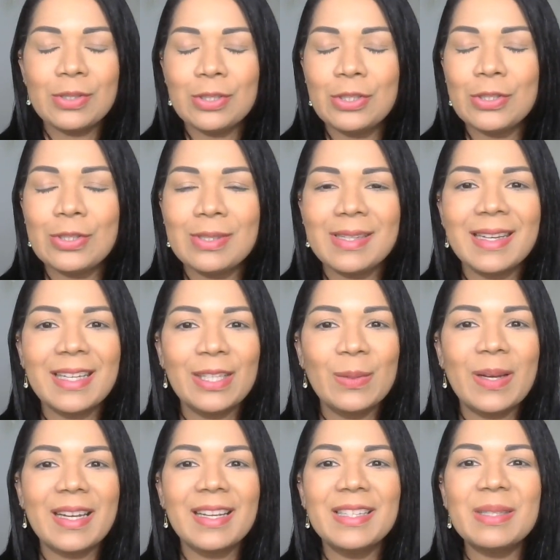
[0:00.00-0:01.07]
Just take a
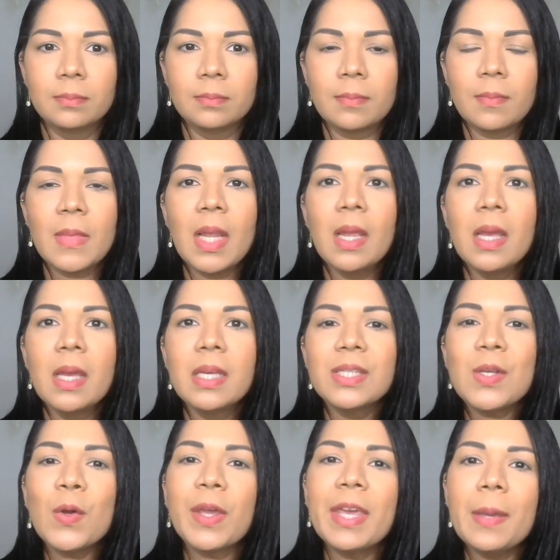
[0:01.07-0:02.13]
look at it.
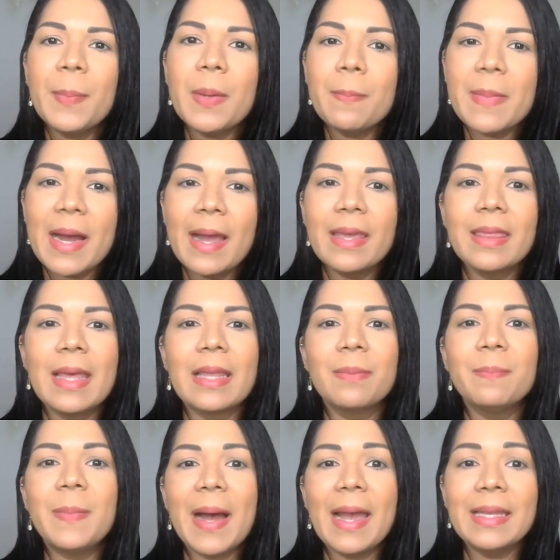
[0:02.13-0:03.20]
So keep in mind
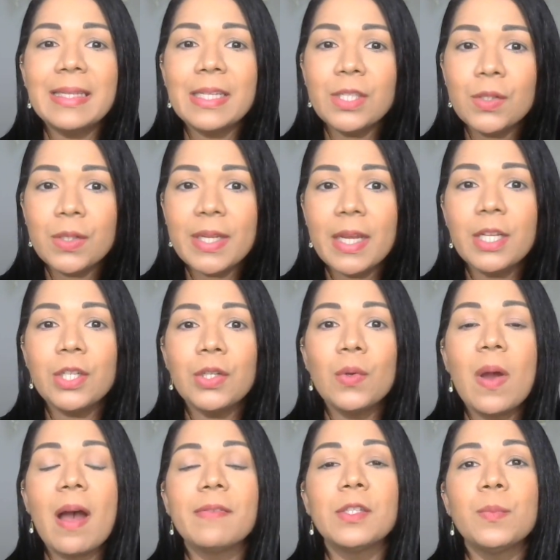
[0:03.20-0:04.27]
that by the due date, you
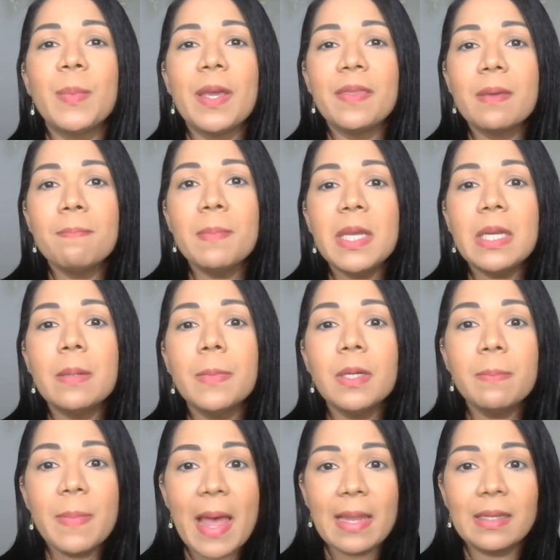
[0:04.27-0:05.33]
have to pay the
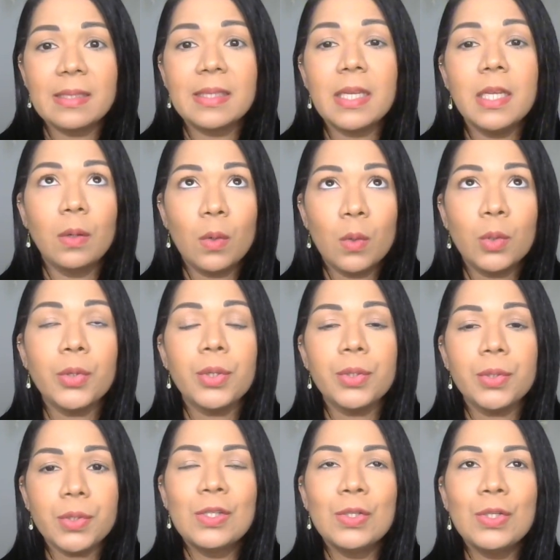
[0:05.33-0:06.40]
minimum balance in
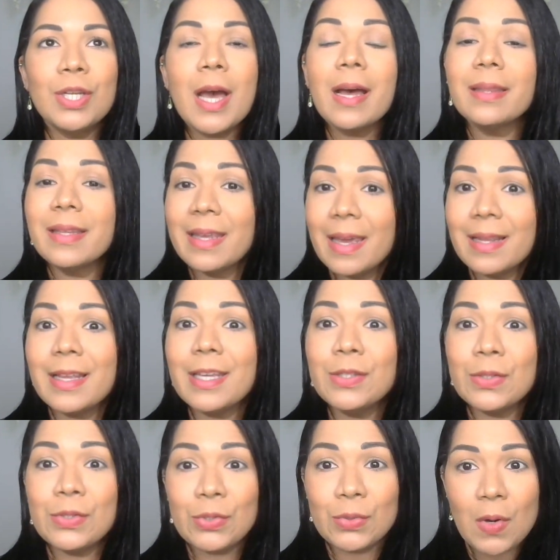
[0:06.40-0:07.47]
order to not get
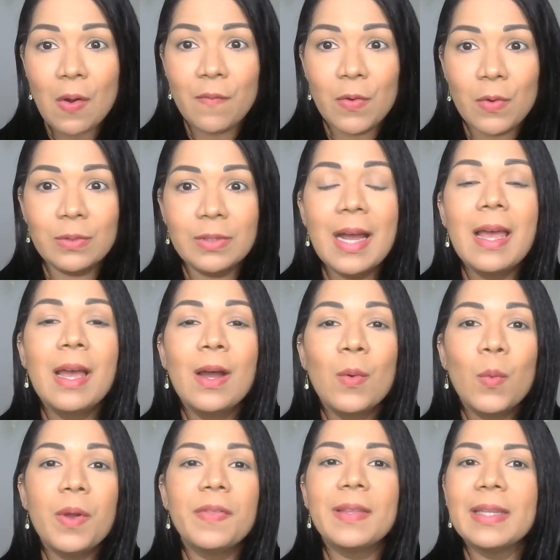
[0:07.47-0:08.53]
into trouble
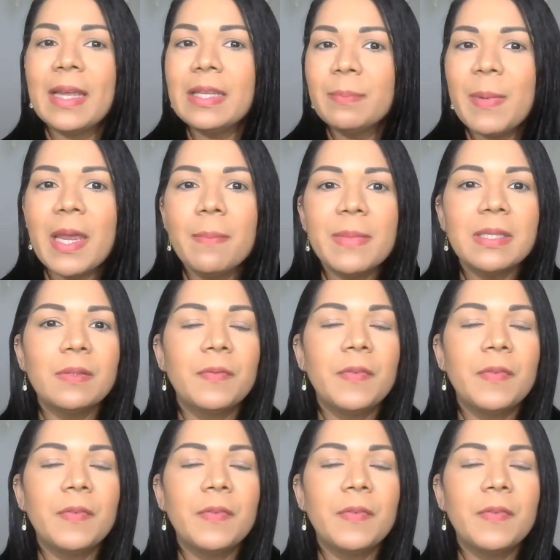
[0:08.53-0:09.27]
with late payments